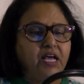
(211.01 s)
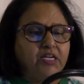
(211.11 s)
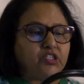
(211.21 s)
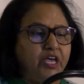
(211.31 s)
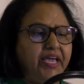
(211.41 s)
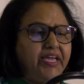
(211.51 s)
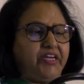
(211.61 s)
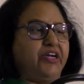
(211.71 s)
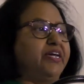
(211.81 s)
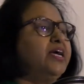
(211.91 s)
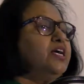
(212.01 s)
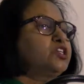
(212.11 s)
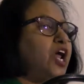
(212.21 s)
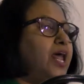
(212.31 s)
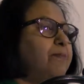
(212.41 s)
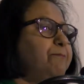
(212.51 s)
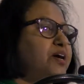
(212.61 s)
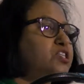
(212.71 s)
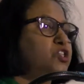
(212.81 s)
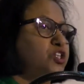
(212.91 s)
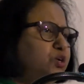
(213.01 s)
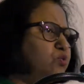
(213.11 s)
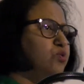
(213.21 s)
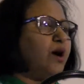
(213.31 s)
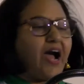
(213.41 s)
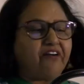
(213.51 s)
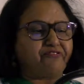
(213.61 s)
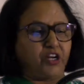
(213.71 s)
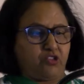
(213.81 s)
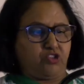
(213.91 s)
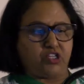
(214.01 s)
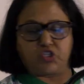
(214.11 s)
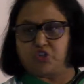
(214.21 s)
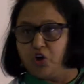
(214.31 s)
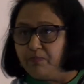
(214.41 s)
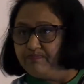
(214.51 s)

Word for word: Saying, Shall I pursue after this troop?